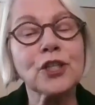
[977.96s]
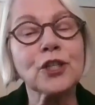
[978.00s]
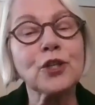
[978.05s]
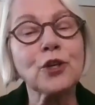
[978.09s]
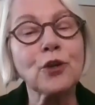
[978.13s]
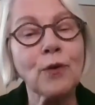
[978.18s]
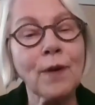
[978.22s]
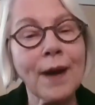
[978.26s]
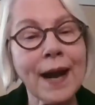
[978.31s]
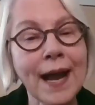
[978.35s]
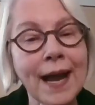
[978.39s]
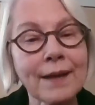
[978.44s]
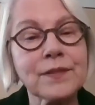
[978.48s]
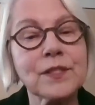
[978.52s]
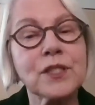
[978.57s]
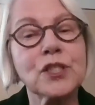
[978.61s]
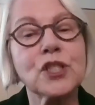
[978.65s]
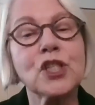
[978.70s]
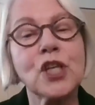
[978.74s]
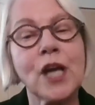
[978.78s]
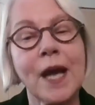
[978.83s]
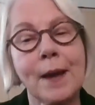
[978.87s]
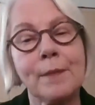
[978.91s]
and
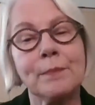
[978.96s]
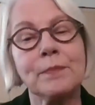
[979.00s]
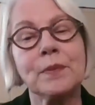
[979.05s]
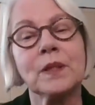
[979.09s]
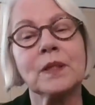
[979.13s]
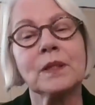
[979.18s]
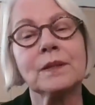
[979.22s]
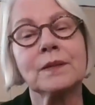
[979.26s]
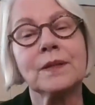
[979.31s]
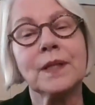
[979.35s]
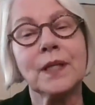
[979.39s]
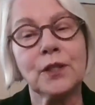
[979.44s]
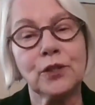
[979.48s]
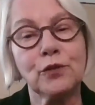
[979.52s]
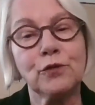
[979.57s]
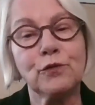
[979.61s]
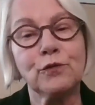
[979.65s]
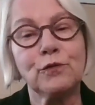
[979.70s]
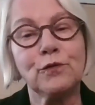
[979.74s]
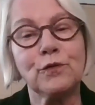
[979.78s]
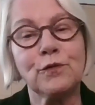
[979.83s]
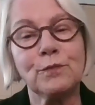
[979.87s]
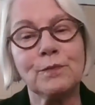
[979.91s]
crafts chapel that
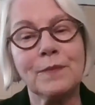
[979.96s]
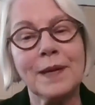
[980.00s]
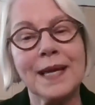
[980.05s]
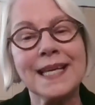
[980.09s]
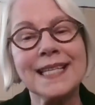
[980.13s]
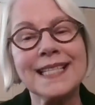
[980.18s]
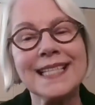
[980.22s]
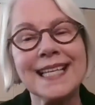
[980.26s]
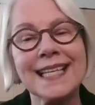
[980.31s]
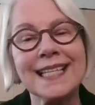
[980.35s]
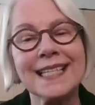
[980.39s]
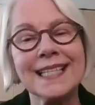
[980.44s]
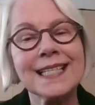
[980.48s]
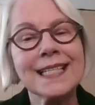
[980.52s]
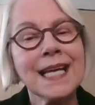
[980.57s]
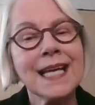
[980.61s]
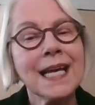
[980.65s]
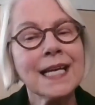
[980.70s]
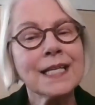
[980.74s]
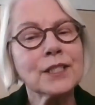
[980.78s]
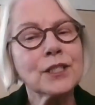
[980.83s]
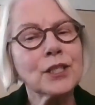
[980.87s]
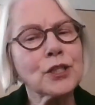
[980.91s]
you've been in.
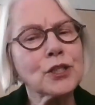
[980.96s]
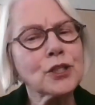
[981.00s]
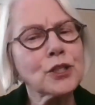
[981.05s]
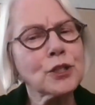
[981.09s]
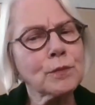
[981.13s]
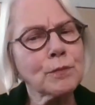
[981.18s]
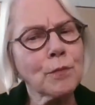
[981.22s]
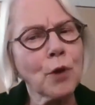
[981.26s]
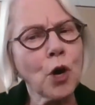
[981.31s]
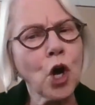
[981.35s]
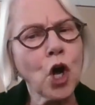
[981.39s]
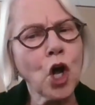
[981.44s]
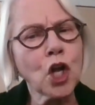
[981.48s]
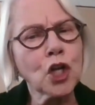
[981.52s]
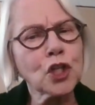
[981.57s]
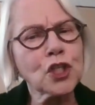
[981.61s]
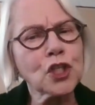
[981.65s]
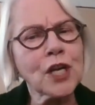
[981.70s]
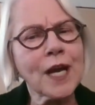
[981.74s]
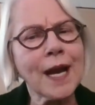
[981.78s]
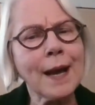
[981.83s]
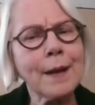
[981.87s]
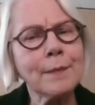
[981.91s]
It's a small
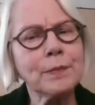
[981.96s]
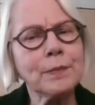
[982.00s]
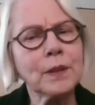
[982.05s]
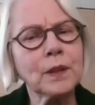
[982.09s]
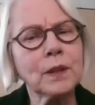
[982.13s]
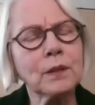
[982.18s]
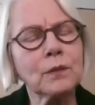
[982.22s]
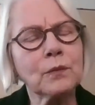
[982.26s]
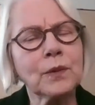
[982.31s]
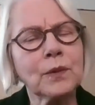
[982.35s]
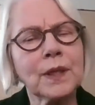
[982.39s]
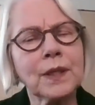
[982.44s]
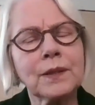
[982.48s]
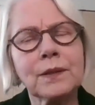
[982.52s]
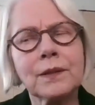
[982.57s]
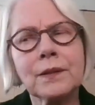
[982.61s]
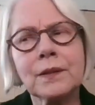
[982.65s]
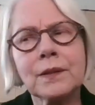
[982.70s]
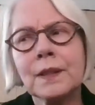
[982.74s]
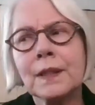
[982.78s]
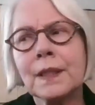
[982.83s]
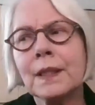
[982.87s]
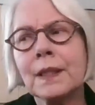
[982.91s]
chapel
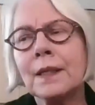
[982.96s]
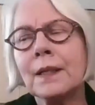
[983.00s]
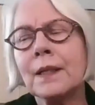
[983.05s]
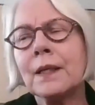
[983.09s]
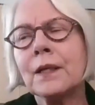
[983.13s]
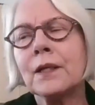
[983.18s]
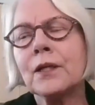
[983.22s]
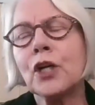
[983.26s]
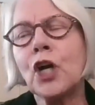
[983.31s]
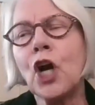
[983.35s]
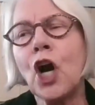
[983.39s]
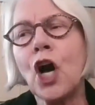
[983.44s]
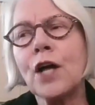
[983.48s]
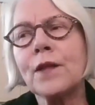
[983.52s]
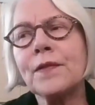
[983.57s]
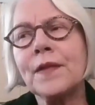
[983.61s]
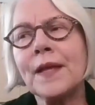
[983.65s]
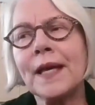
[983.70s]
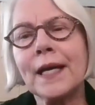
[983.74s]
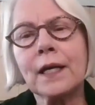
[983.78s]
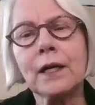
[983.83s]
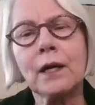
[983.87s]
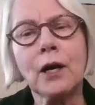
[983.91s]
with
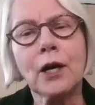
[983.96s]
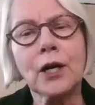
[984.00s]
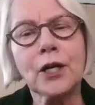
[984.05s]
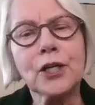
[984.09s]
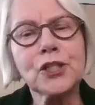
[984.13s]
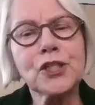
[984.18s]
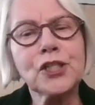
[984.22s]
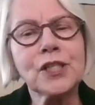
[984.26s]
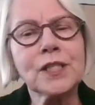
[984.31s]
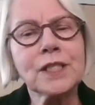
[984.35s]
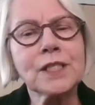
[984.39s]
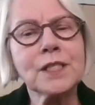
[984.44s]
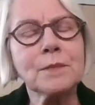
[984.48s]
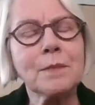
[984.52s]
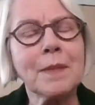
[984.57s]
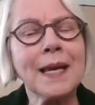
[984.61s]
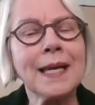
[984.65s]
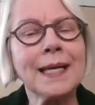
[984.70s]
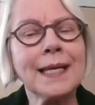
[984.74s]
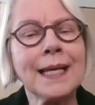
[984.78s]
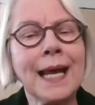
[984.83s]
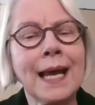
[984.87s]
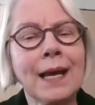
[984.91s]
Gothic arches
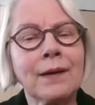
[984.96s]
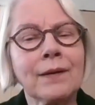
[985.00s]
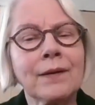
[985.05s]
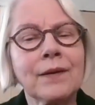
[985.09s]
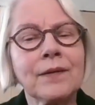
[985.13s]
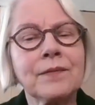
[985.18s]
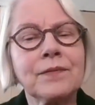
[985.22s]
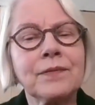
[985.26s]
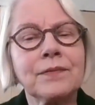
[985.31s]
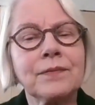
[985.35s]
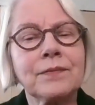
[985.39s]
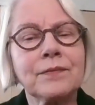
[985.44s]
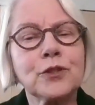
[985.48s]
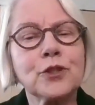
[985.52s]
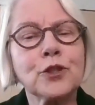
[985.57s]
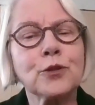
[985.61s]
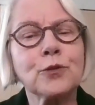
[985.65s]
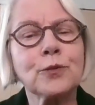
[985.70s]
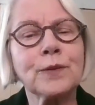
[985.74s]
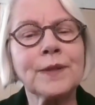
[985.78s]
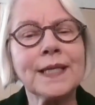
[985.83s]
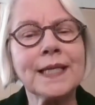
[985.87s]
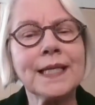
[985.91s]
made out of
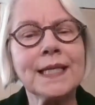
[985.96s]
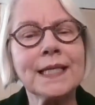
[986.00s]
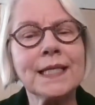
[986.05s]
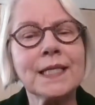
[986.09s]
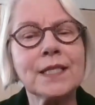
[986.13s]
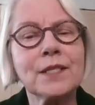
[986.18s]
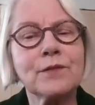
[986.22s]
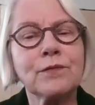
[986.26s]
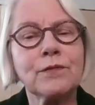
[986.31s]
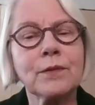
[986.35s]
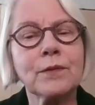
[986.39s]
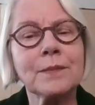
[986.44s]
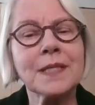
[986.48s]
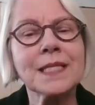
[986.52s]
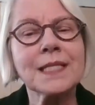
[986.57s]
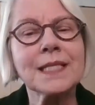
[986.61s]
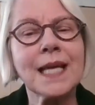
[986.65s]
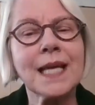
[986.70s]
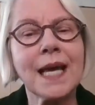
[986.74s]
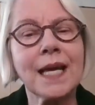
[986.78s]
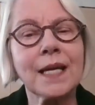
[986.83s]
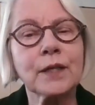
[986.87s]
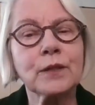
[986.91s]
trees from the
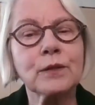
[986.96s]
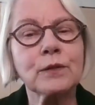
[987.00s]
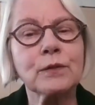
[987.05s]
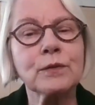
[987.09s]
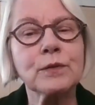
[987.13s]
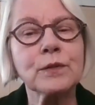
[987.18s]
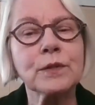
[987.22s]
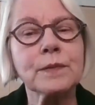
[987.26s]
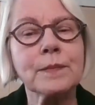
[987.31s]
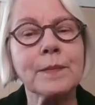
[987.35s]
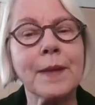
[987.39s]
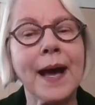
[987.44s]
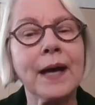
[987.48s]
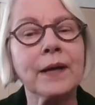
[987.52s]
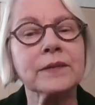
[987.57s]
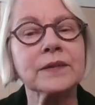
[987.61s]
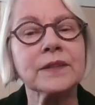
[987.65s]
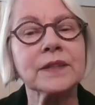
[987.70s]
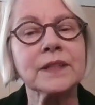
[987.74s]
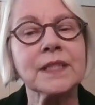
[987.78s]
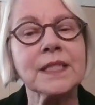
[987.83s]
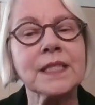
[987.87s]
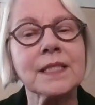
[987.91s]
Santa Cruz
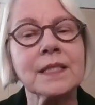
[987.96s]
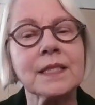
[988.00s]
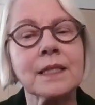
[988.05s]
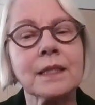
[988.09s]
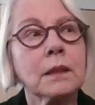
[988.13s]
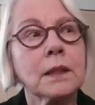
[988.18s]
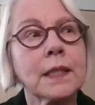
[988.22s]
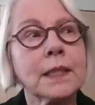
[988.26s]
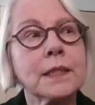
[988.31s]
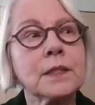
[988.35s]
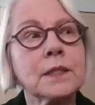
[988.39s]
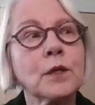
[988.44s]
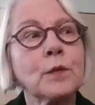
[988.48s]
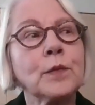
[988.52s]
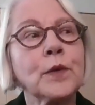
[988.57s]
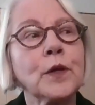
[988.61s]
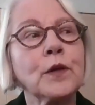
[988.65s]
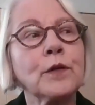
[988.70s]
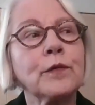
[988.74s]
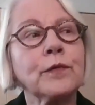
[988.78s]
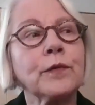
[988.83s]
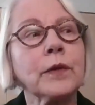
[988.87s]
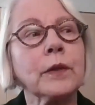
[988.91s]
Mountains. It's so
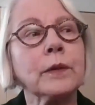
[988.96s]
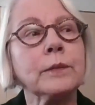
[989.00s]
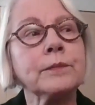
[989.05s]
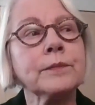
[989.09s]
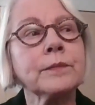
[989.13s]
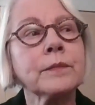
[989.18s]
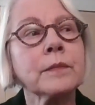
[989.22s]
beautiful.